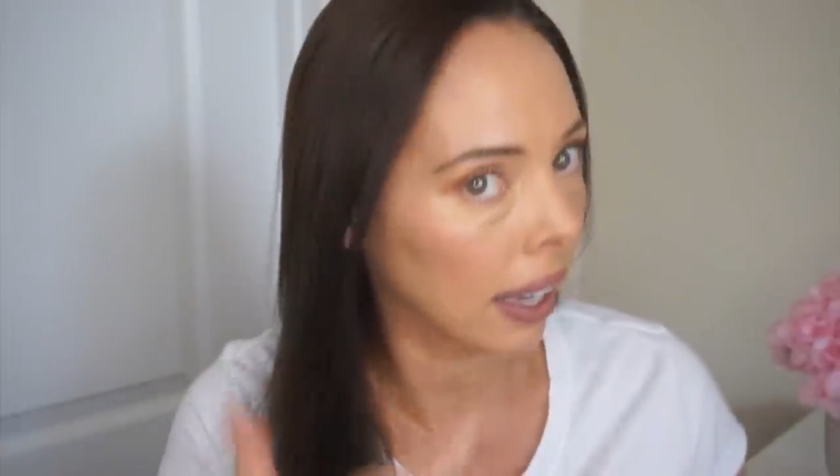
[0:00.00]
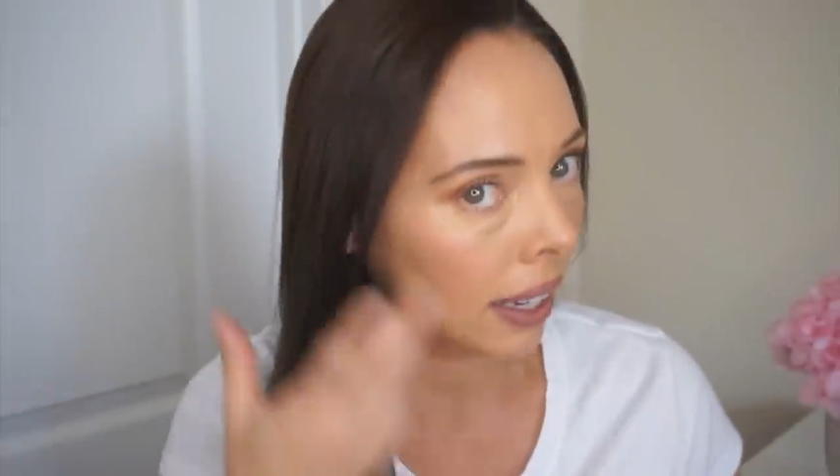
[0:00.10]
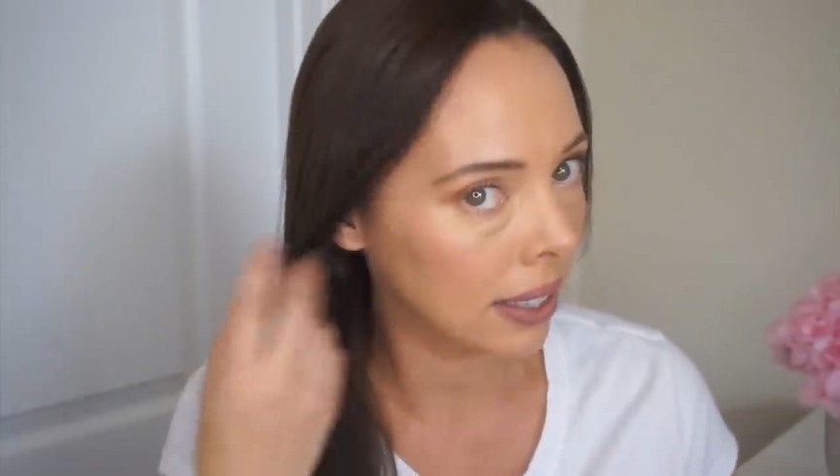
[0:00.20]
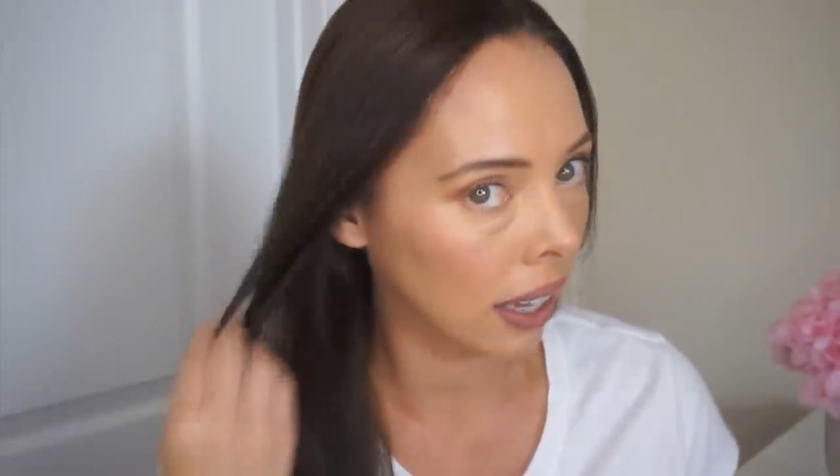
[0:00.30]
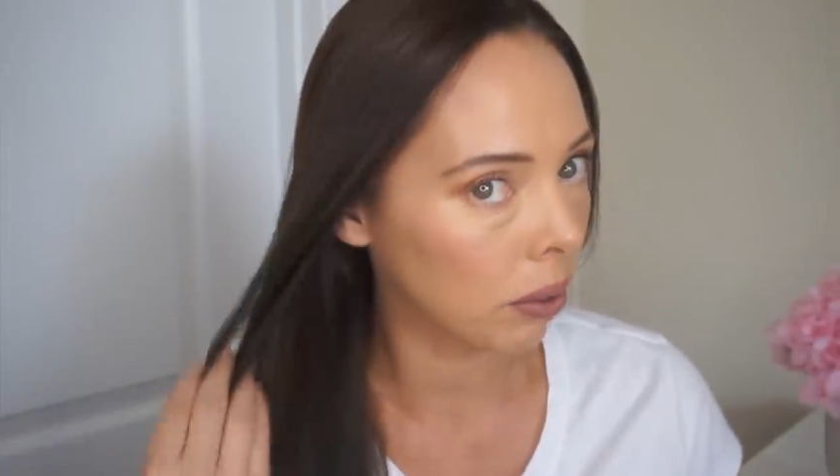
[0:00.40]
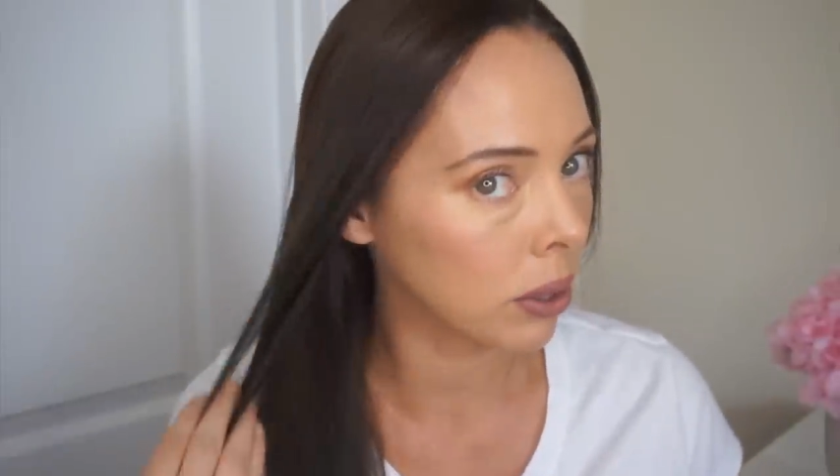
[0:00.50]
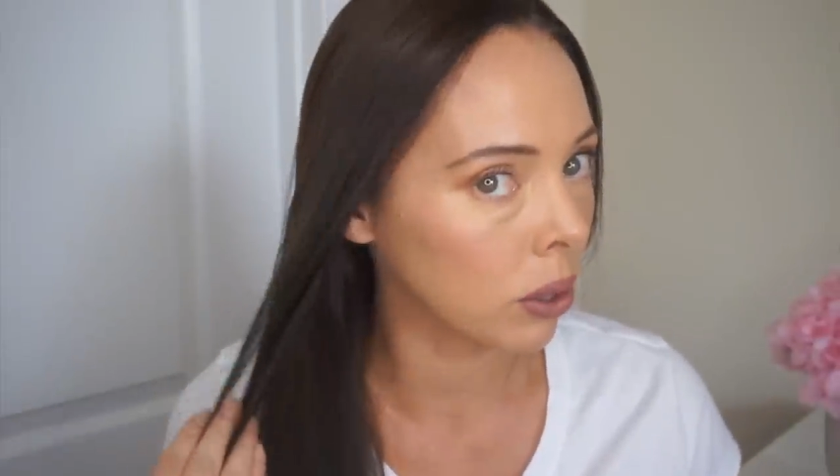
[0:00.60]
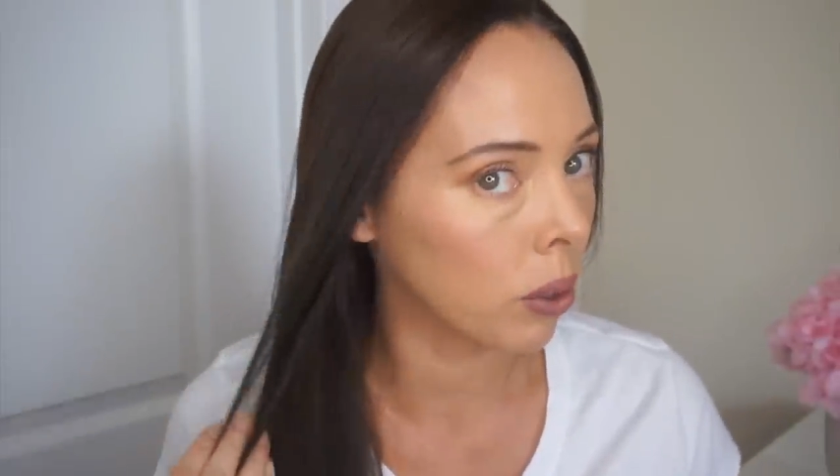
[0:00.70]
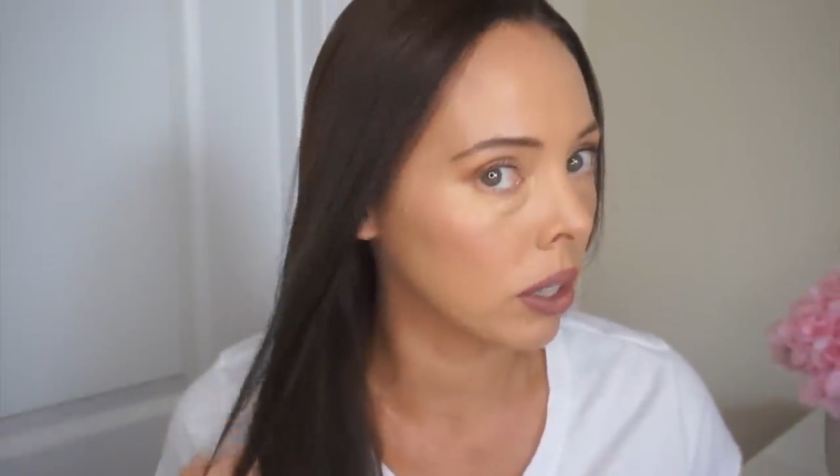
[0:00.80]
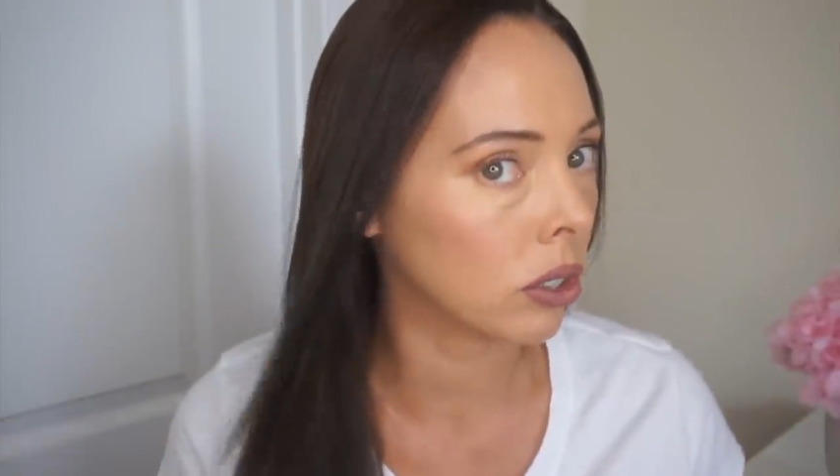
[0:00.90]
Like I said, I was
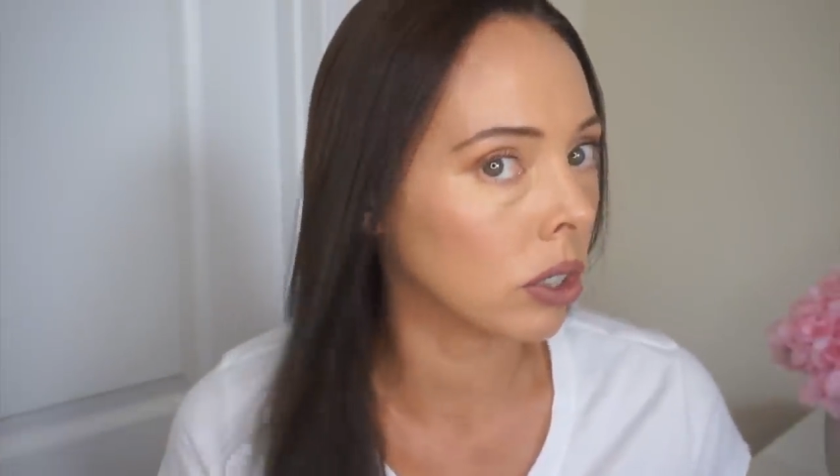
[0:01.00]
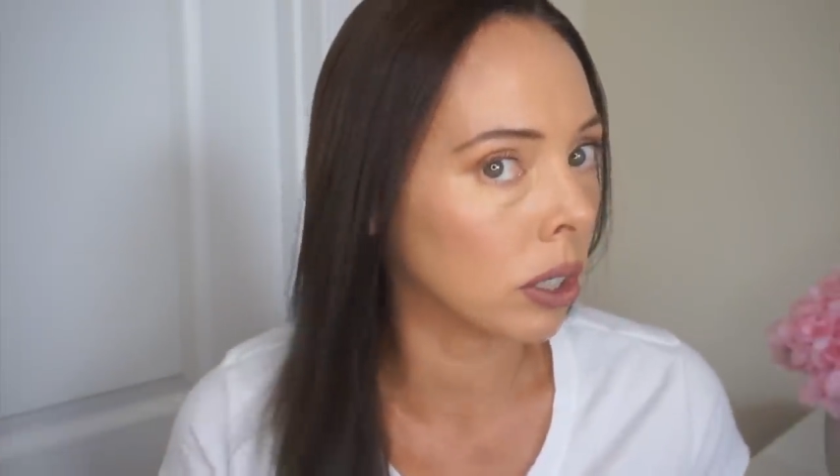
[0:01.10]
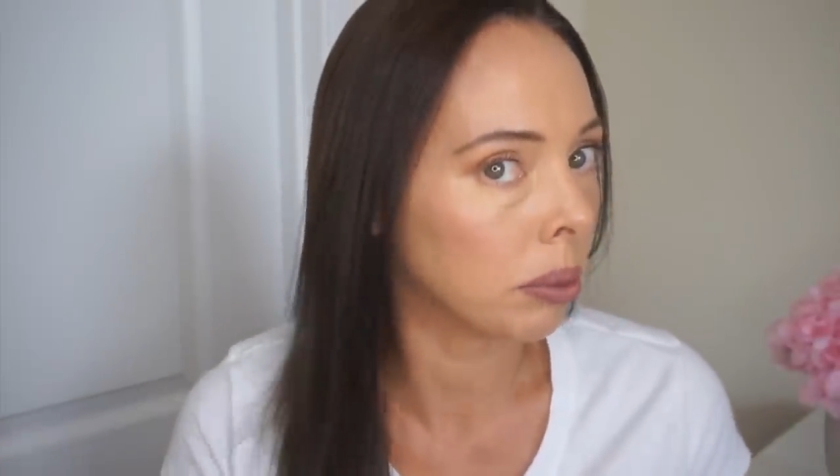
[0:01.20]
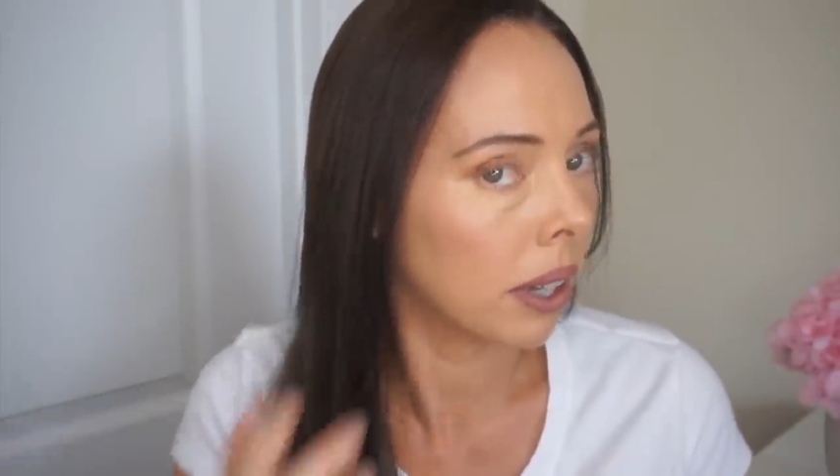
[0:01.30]
going to just